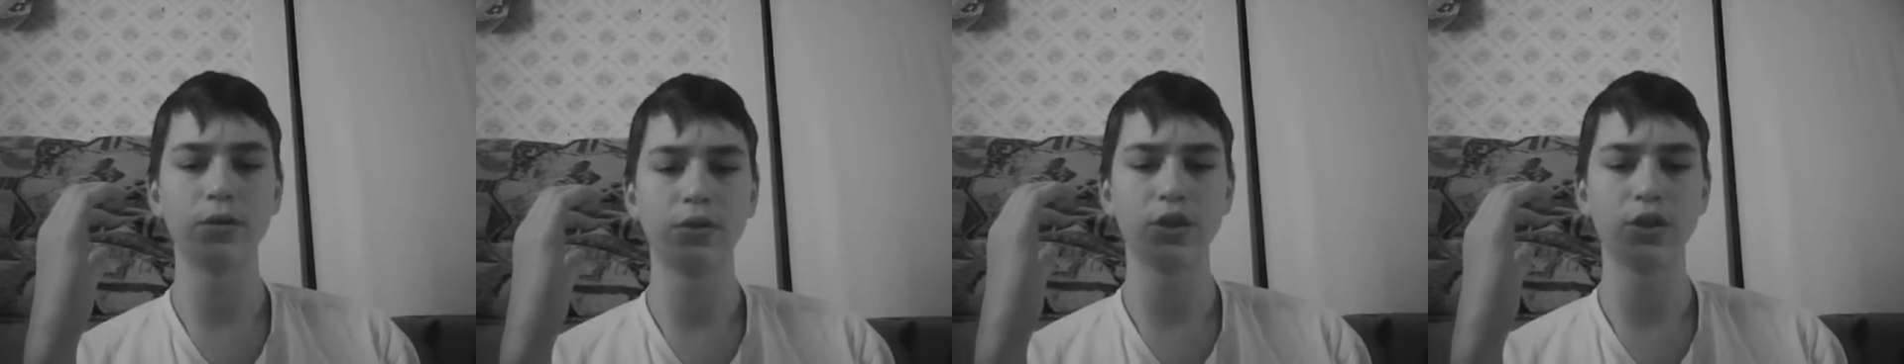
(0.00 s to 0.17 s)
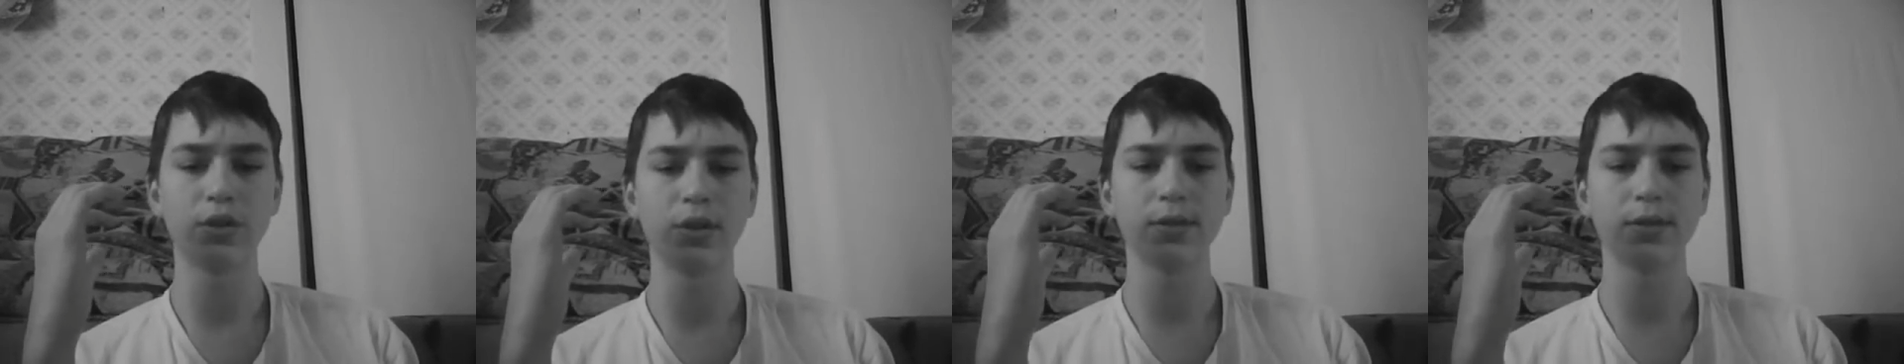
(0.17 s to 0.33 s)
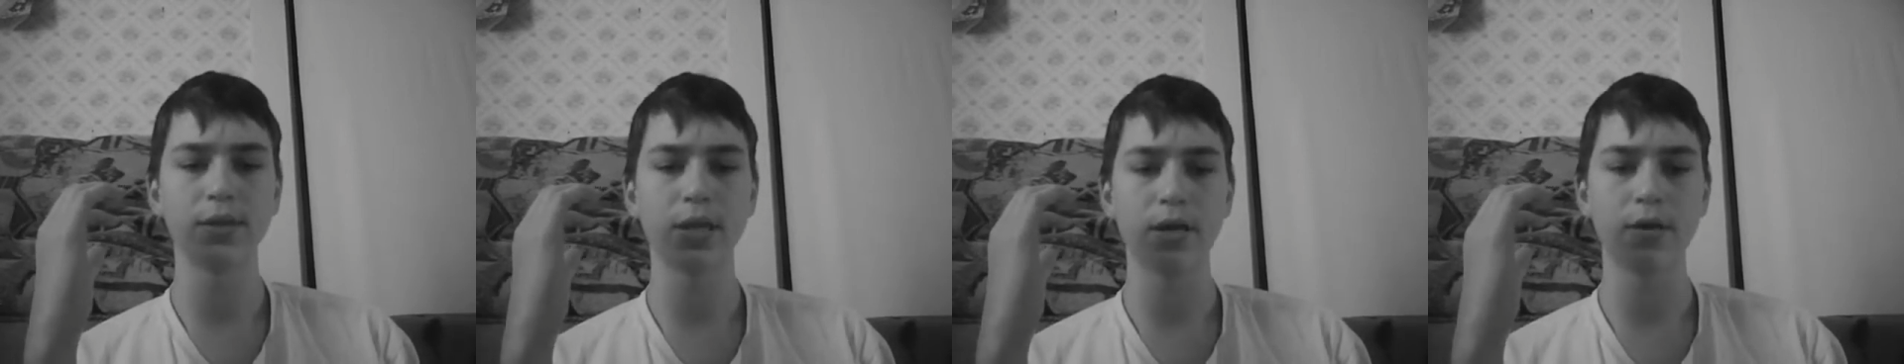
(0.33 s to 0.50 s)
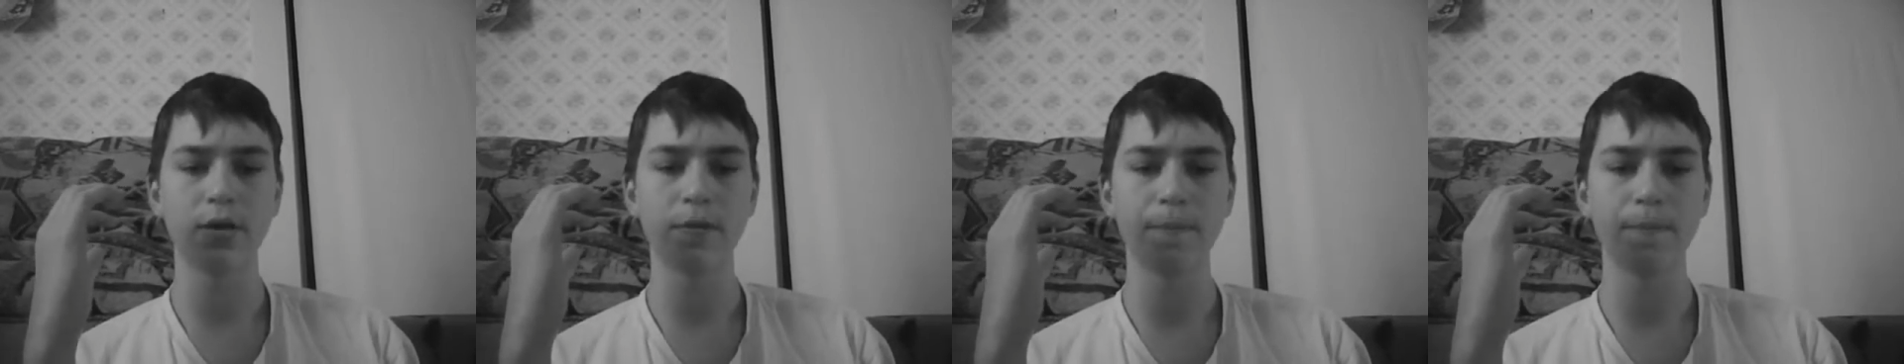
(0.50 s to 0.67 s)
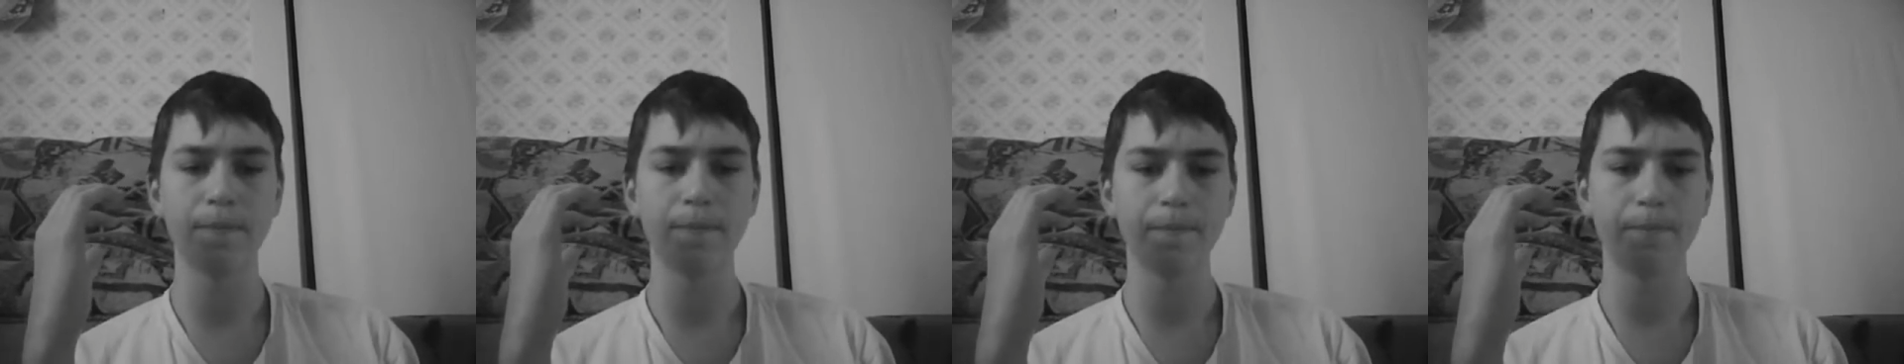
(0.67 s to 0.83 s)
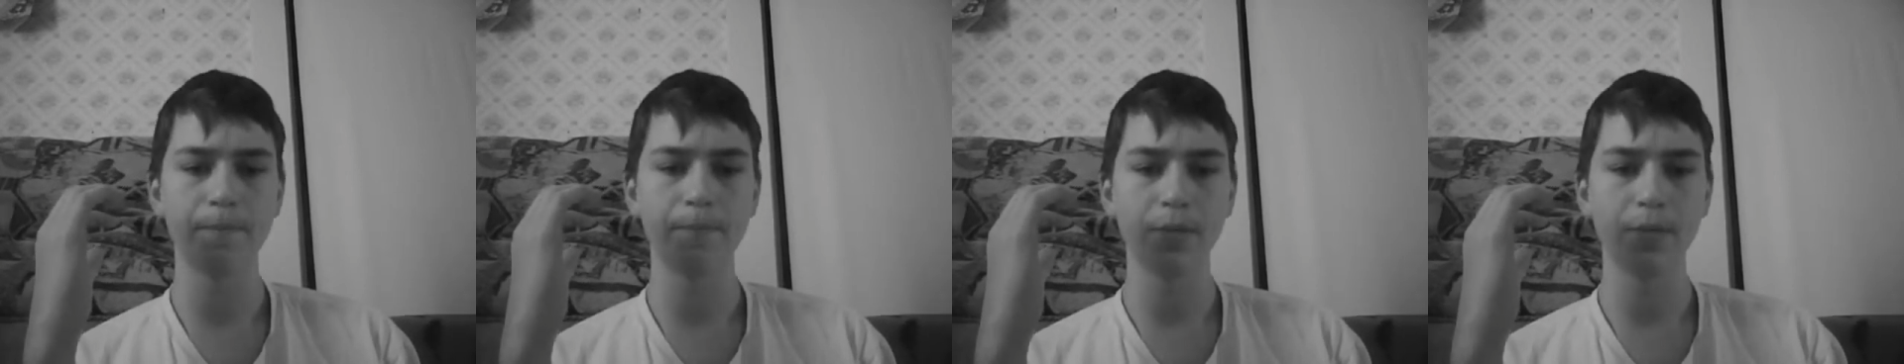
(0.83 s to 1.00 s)
Check this out,
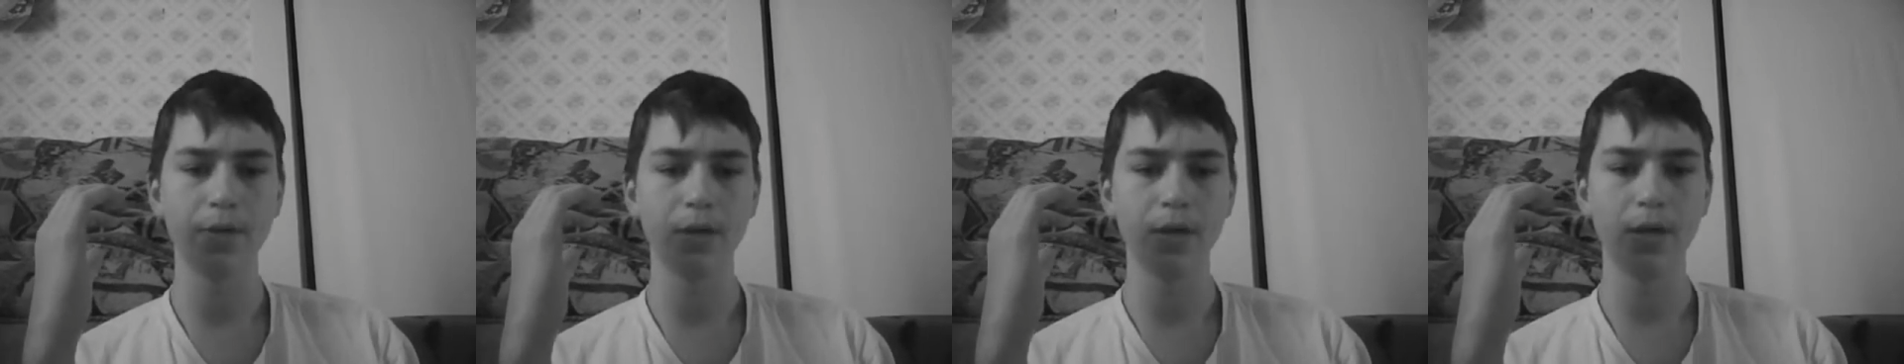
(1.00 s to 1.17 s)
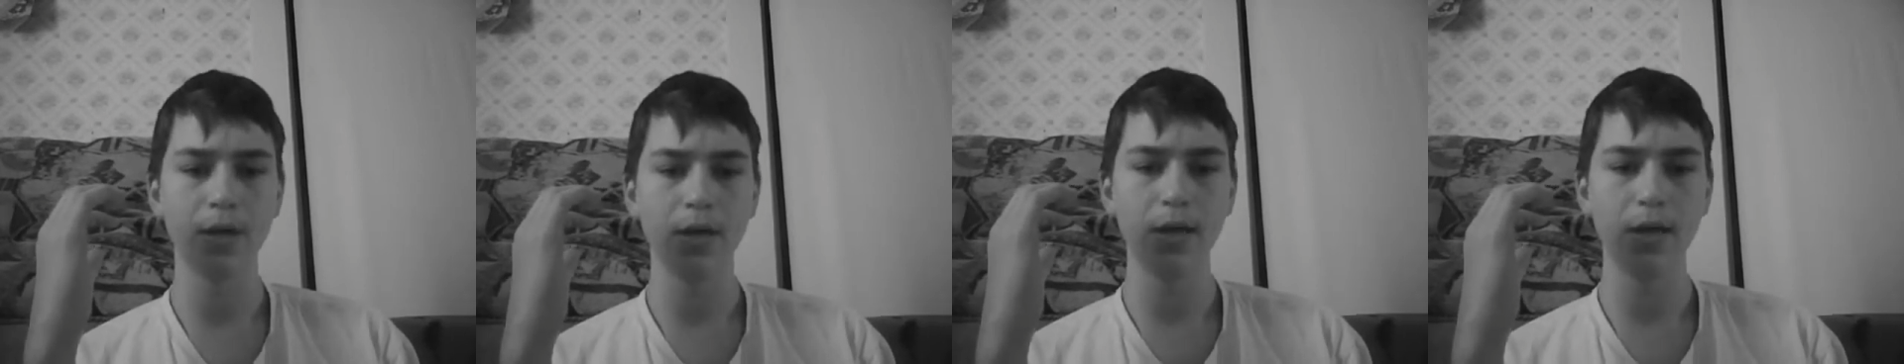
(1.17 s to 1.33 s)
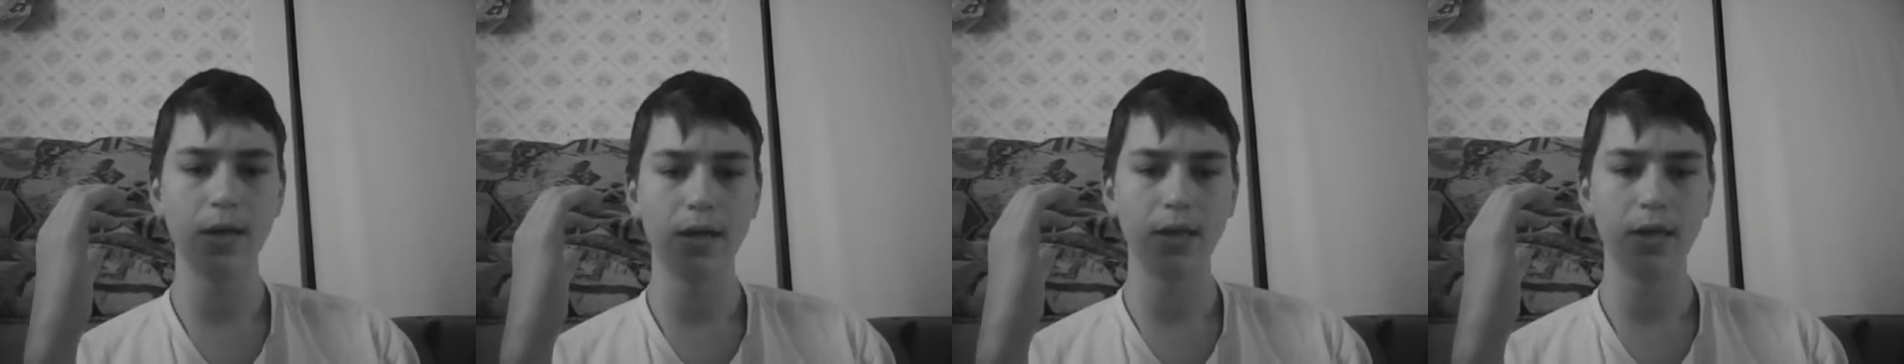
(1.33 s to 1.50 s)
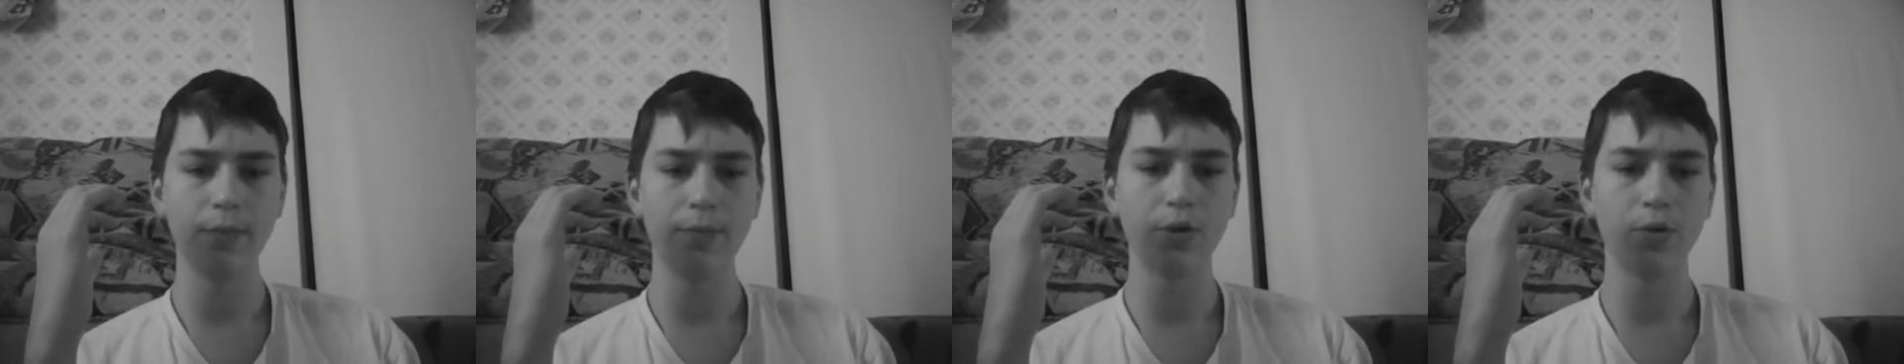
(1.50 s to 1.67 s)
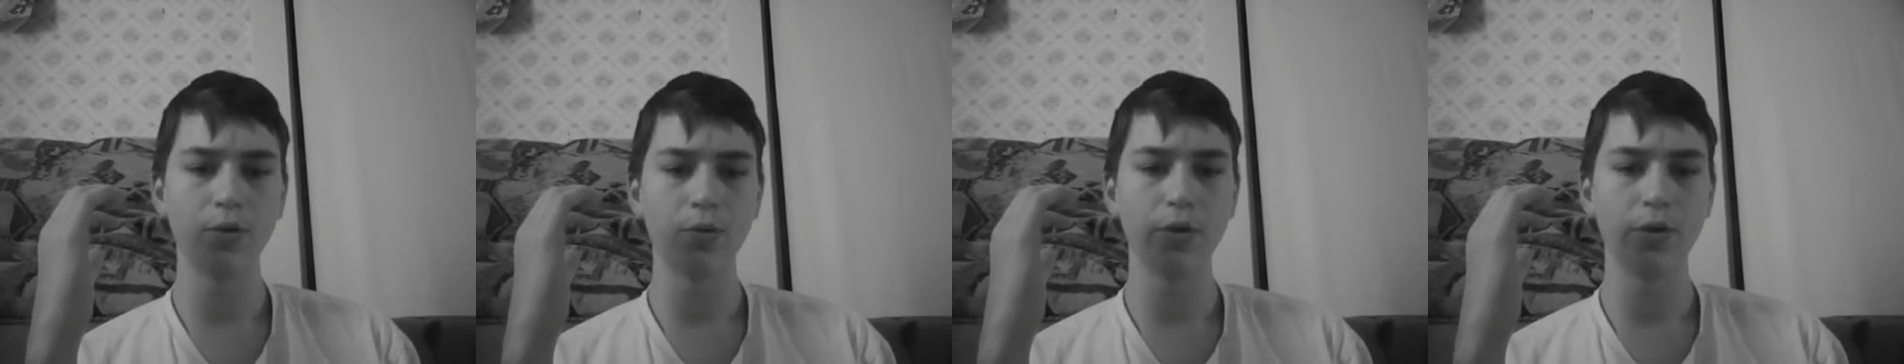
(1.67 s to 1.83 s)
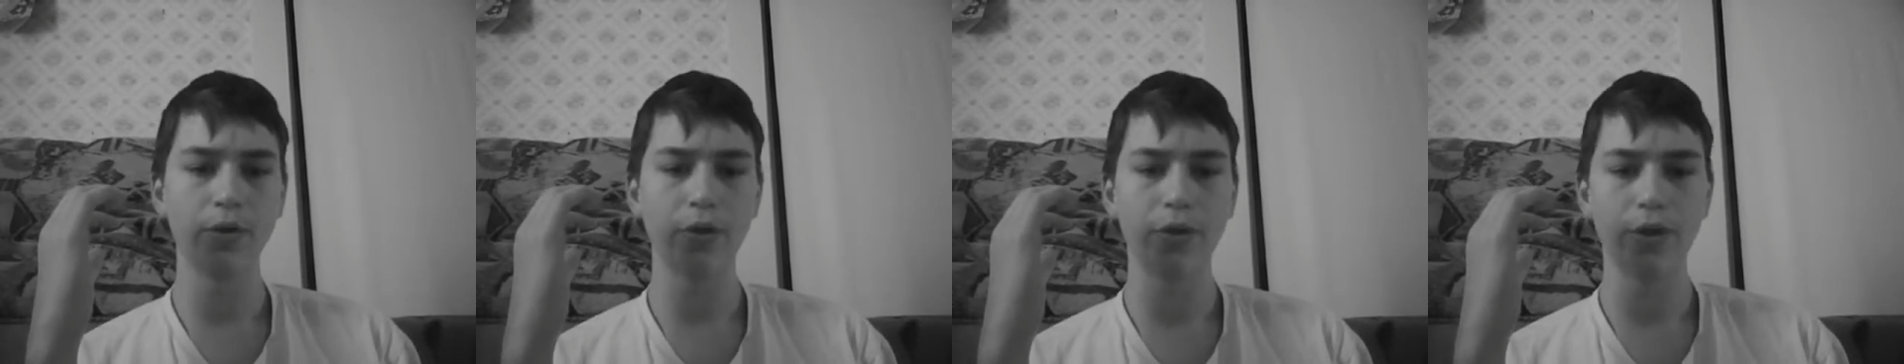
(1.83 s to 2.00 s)
and let me
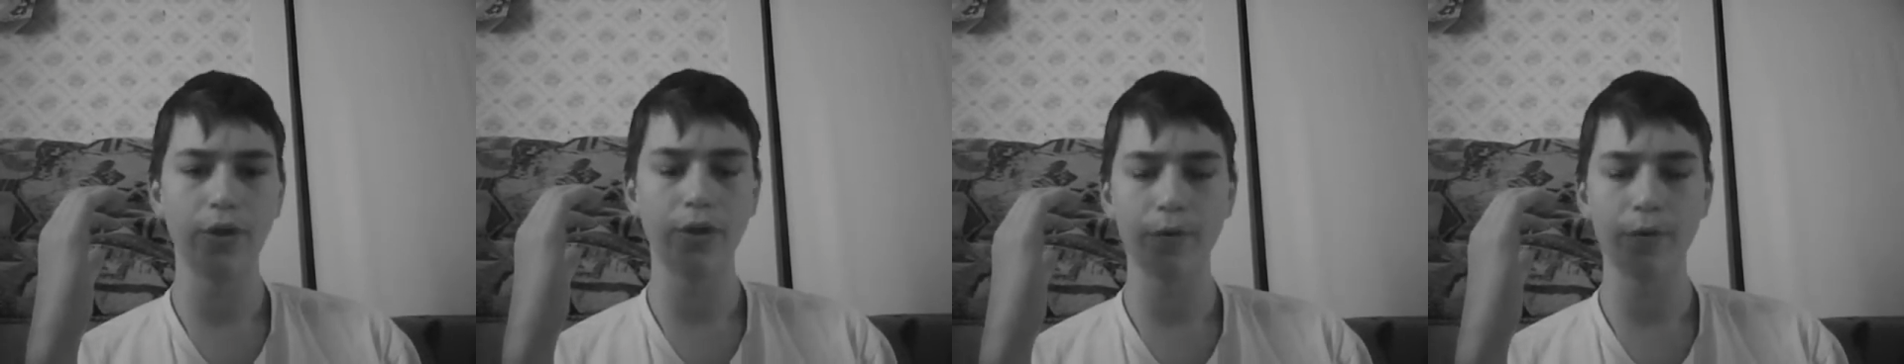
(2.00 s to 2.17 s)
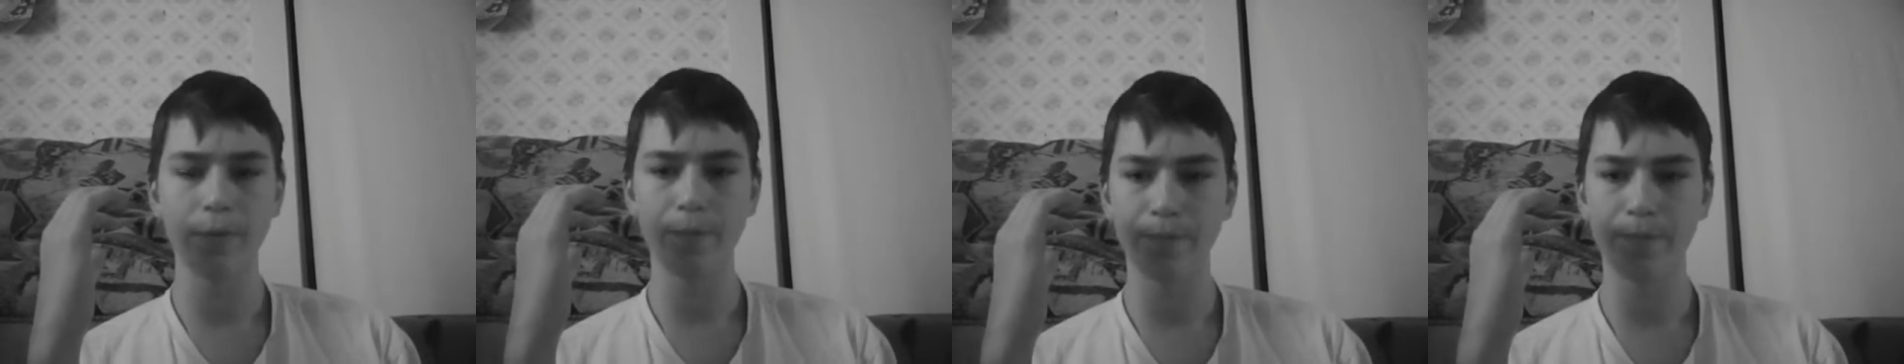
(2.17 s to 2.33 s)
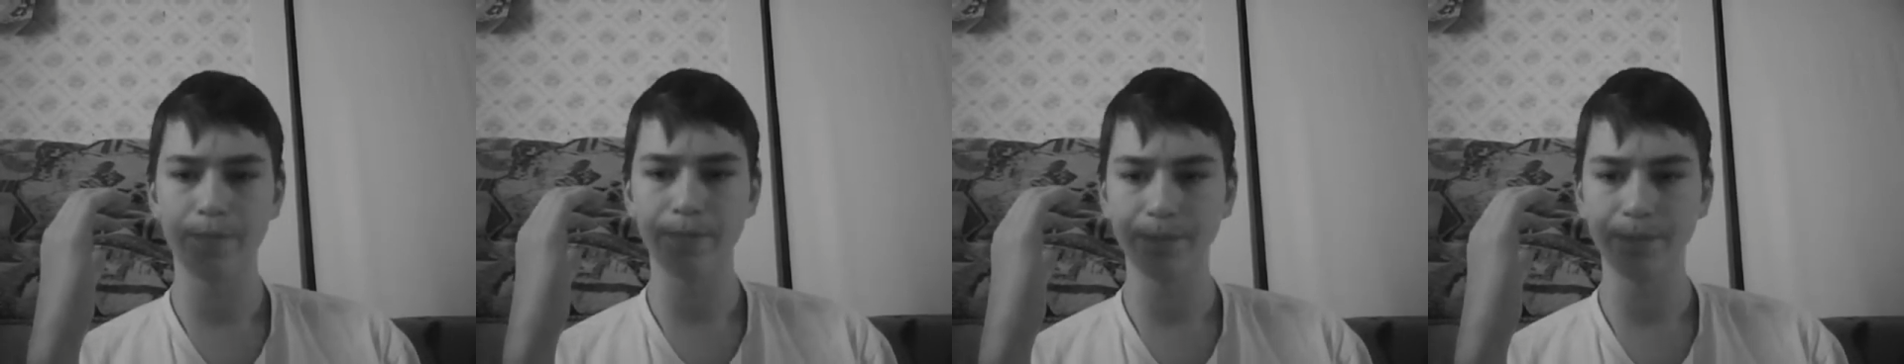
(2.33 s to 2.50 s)
know what you think.